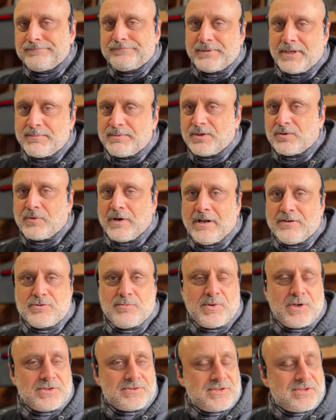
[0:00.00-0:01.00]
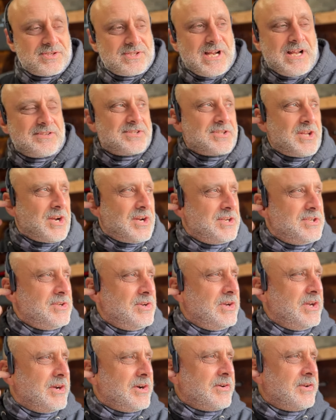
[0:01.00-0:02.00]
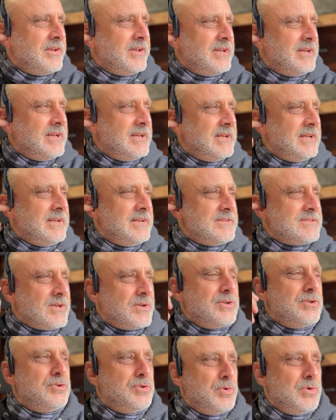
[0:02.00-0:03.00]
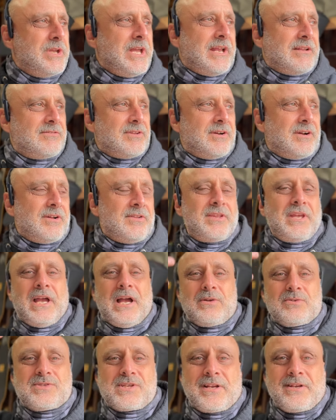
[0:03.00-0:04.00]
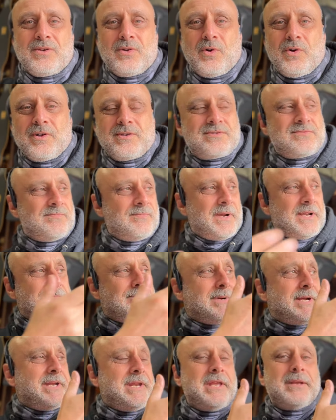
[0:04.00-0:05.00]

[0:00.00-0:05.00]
people around you, because it's not stuck in your ear. So you do get the outside noise, my